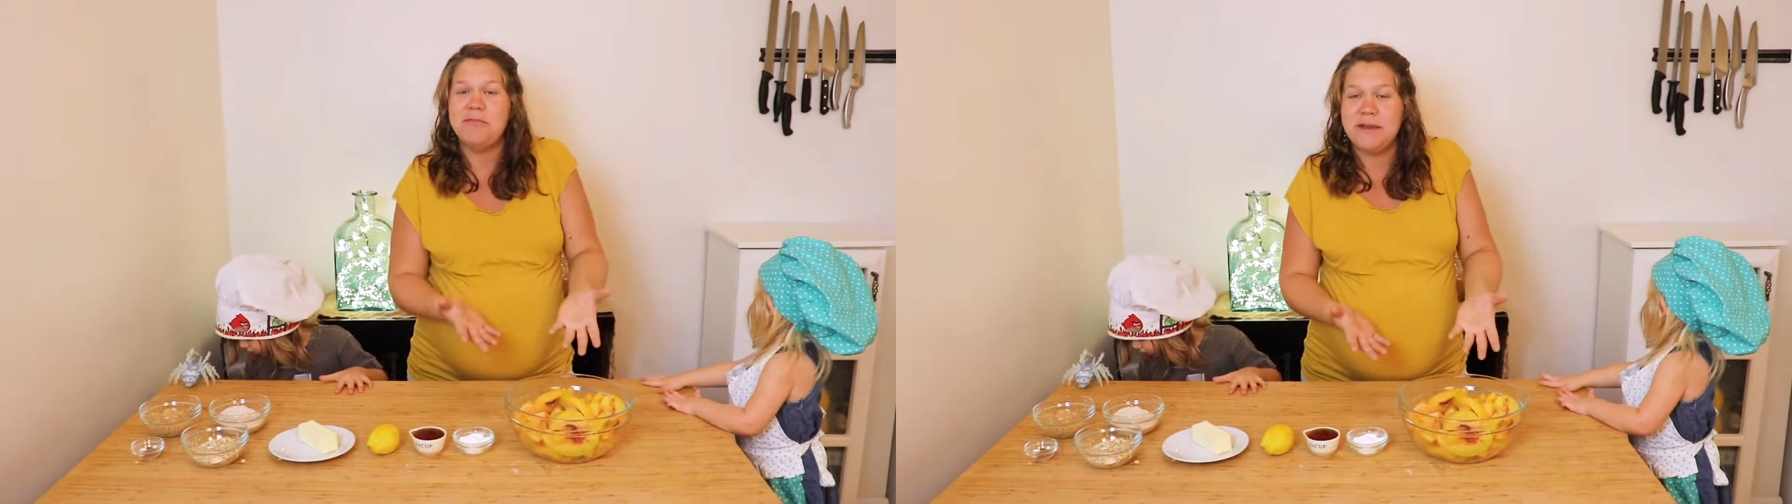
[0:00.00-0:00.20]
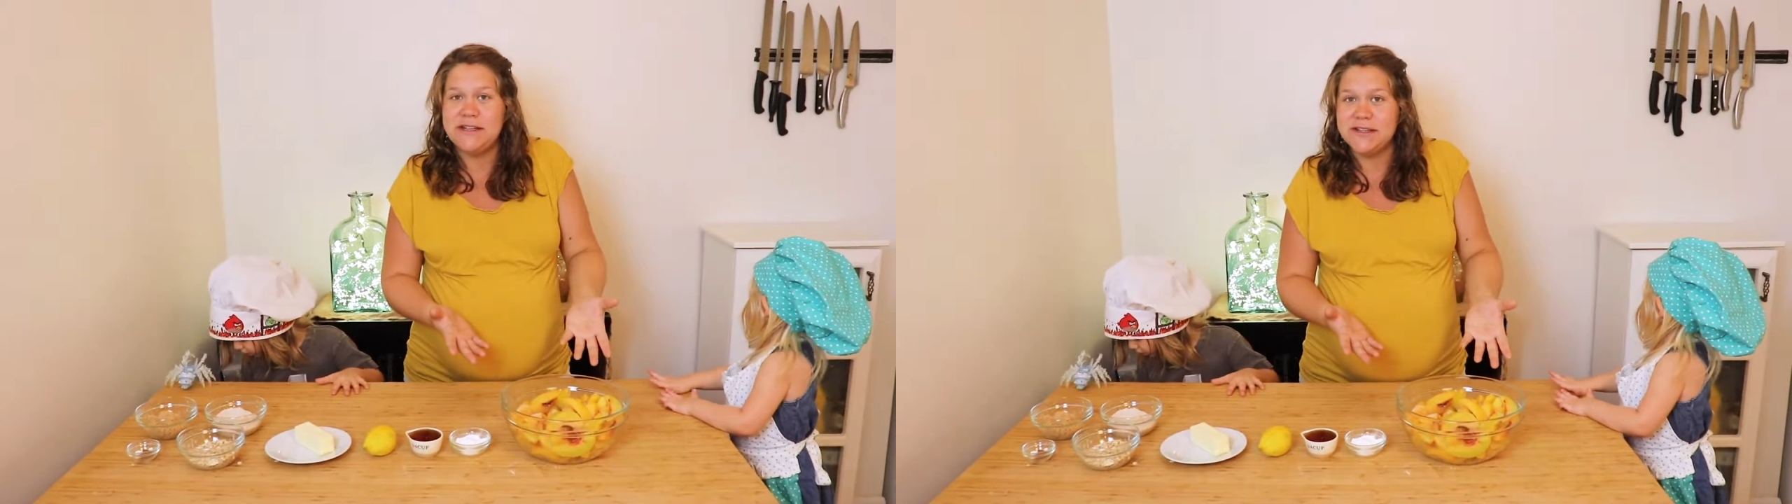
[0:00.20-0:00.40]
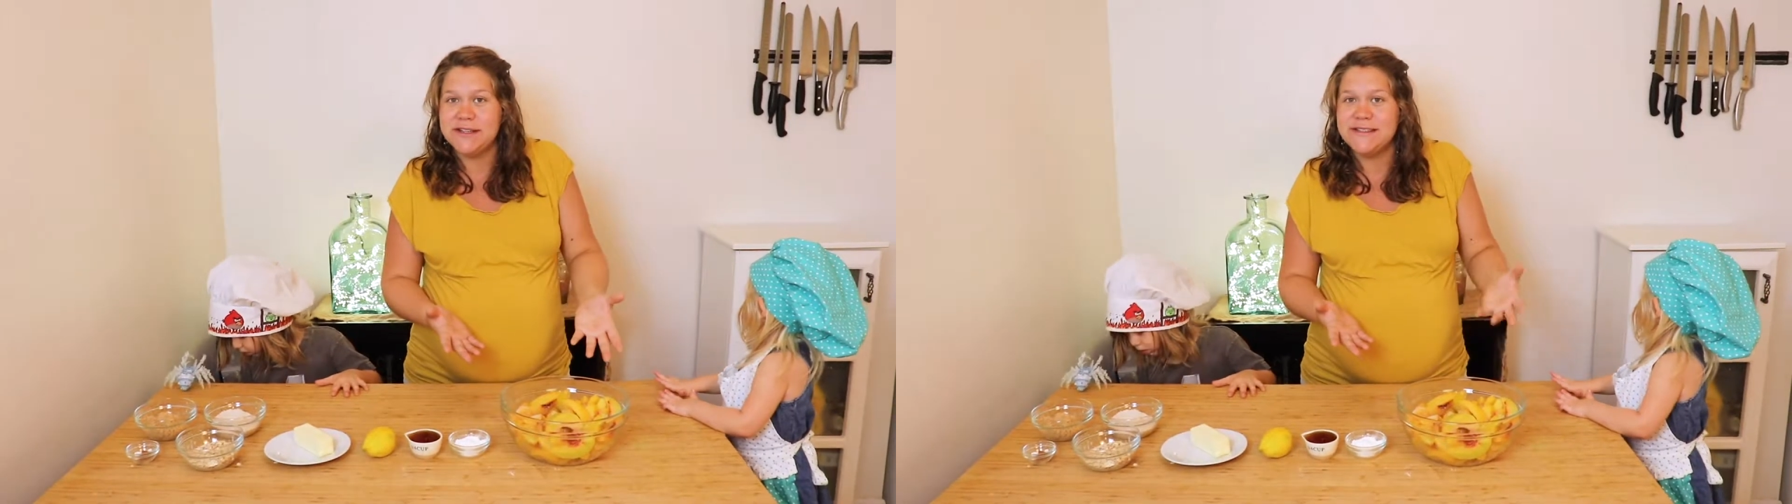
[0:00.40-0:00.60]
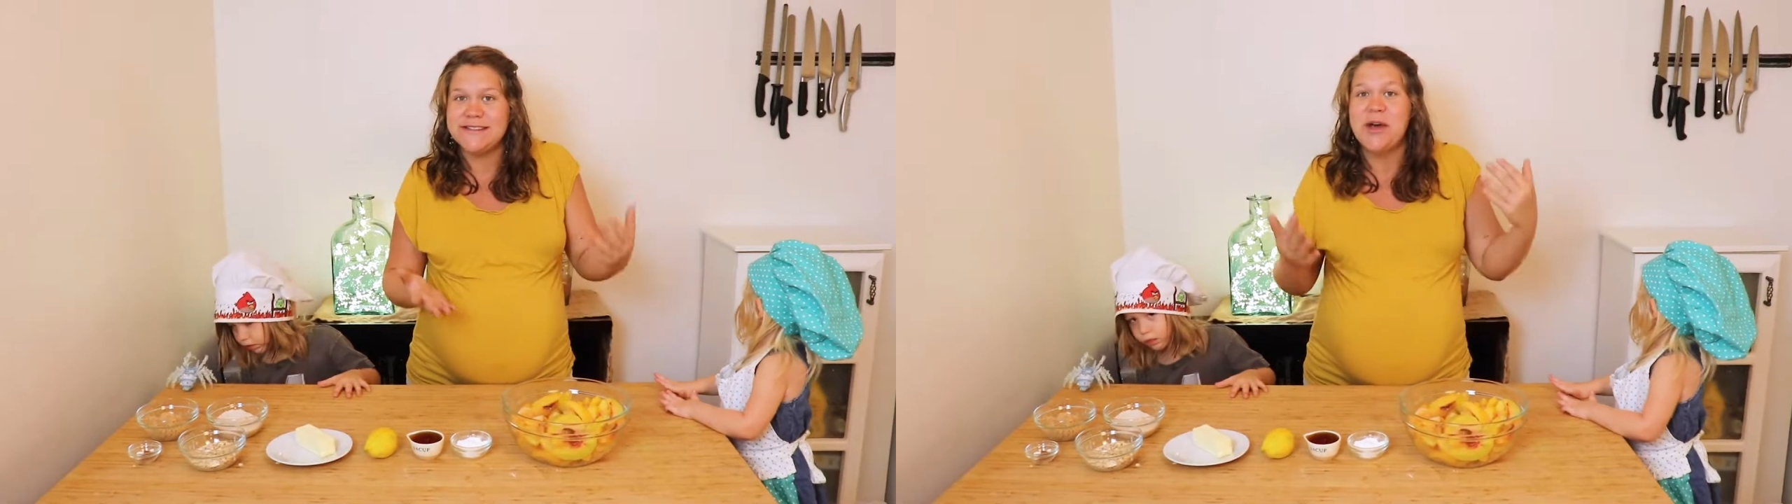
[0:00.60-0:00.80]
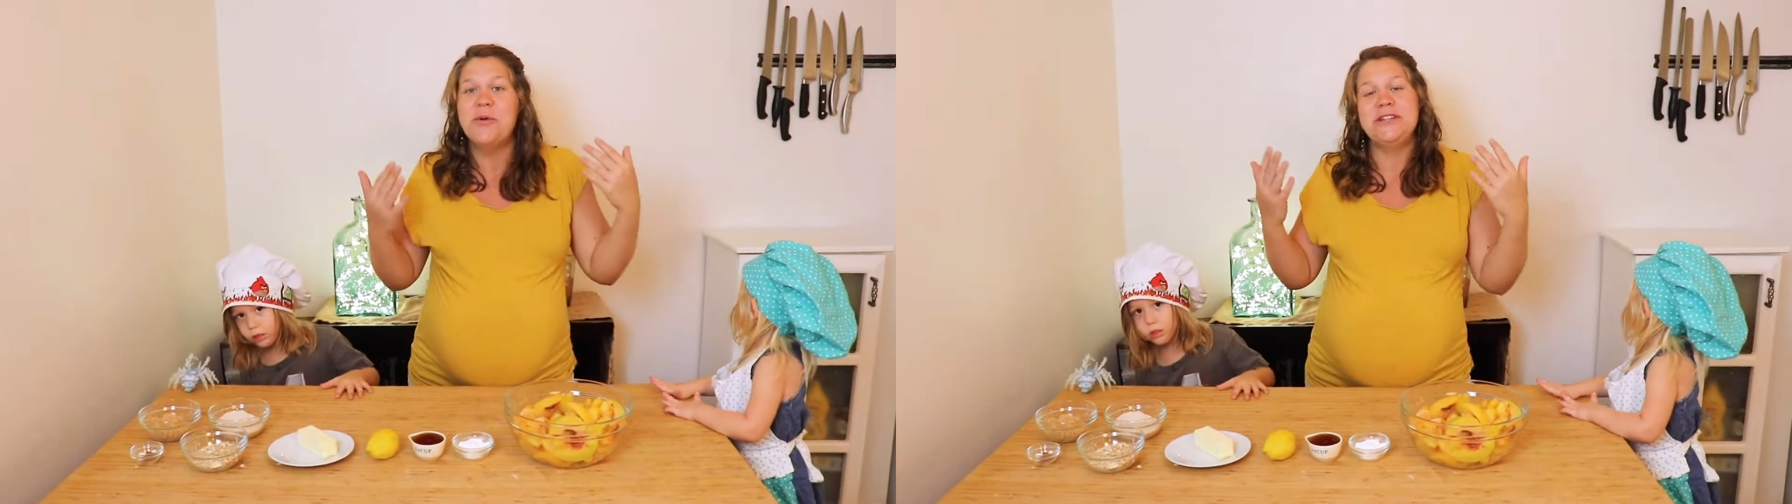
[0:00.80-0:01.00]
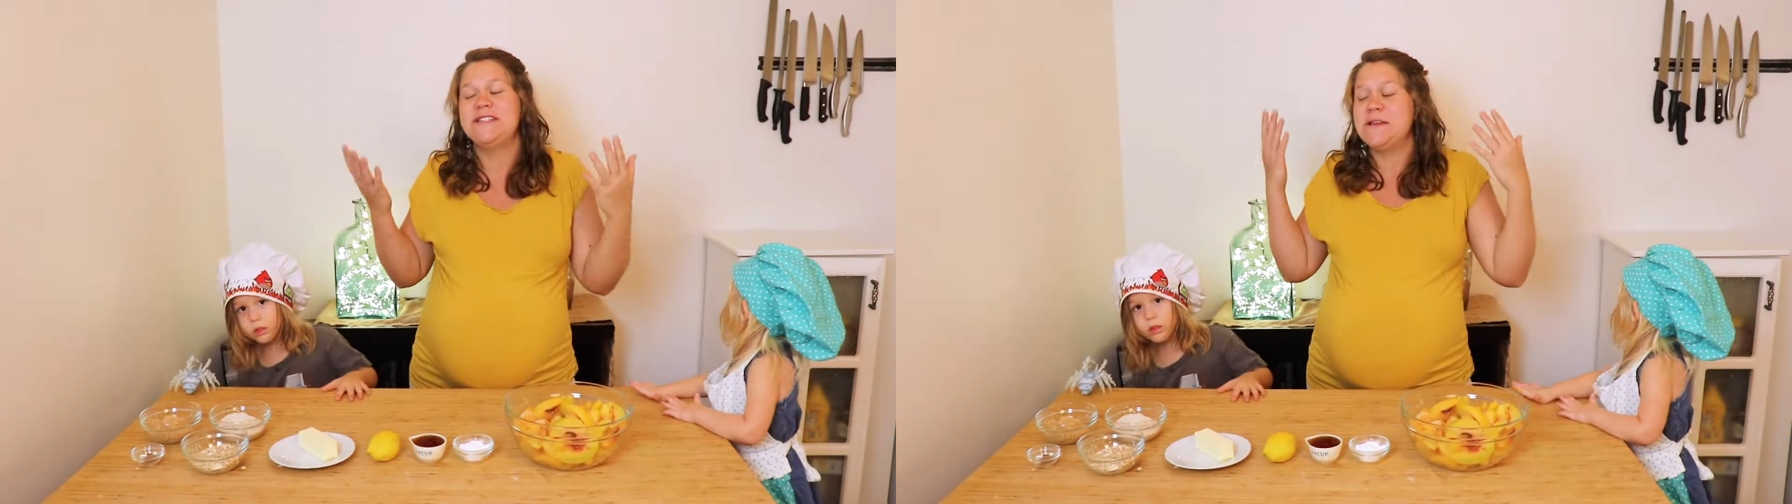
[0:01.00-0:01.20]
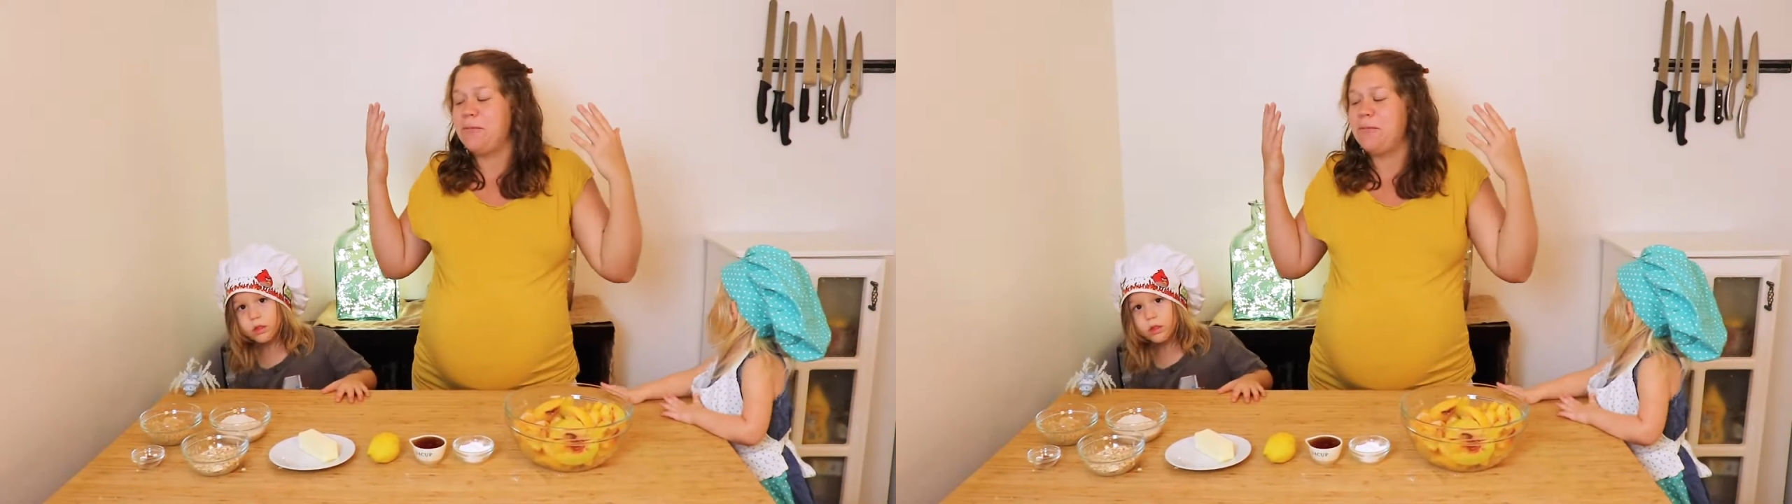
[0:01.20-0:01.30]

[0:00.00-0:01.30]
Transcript: of peaches, which is a